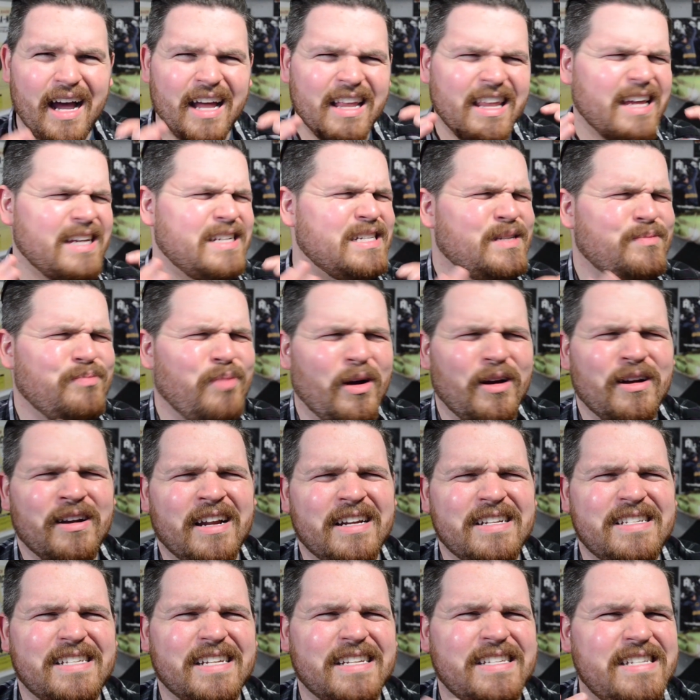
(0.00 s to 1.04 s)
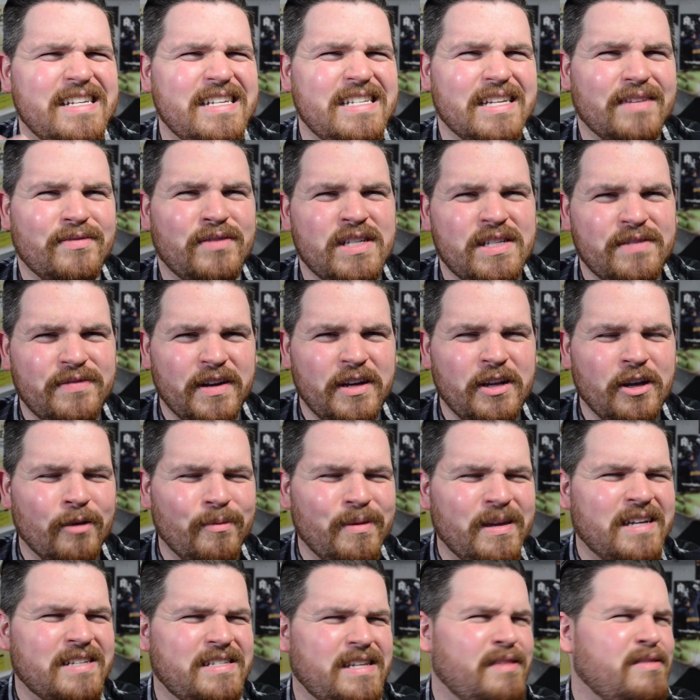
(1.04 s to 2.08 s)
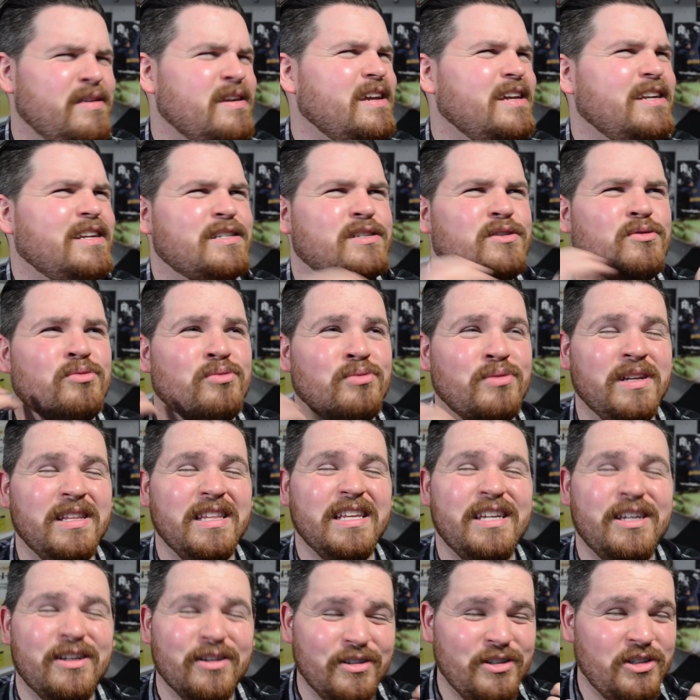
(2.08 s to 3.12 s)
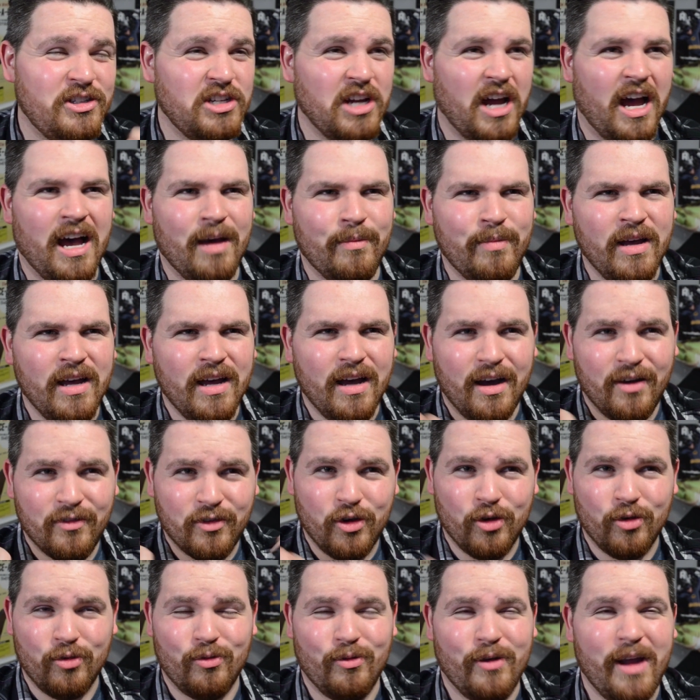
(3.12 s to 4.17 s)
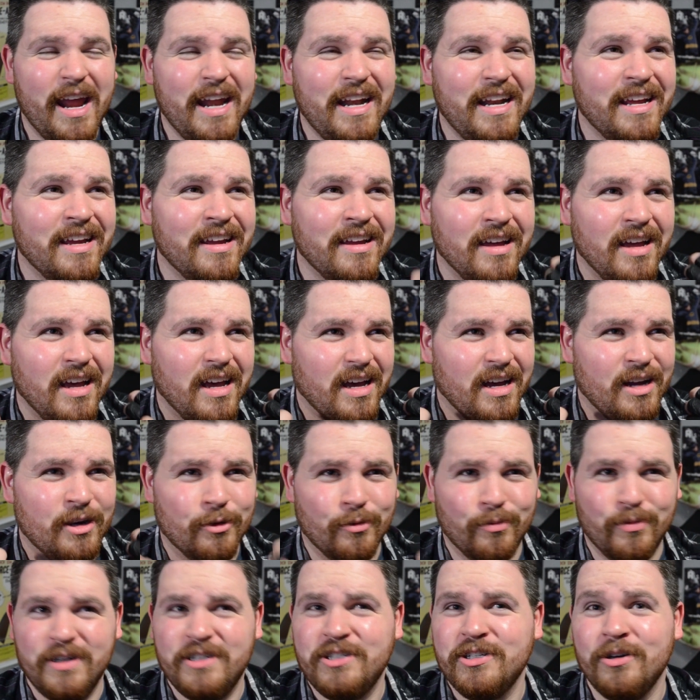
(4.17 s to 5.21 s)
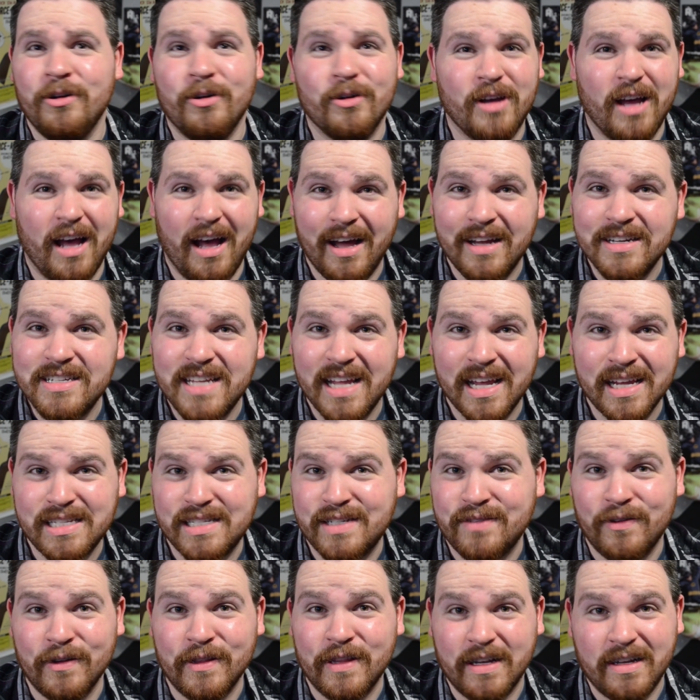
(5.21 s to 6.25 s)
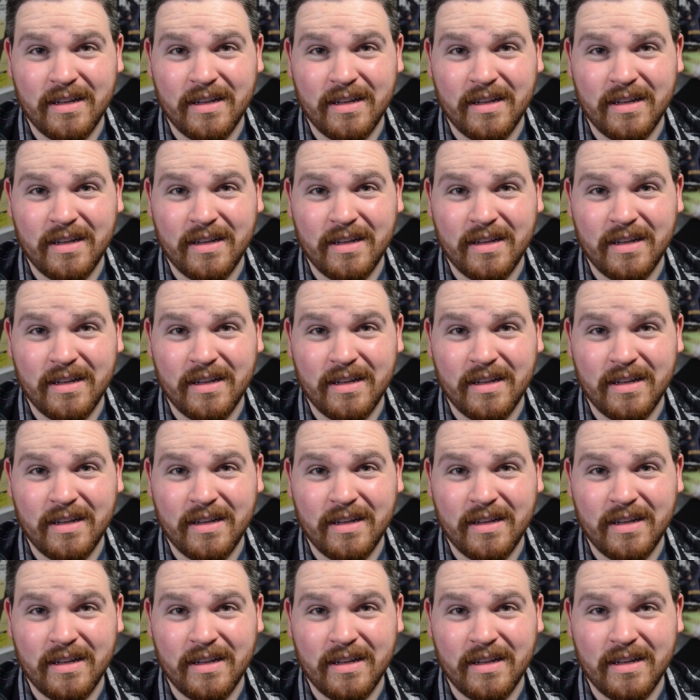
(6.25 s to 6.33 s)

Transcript: I like SpartanKnight67's video because I think he does a really good job of creating an original context for the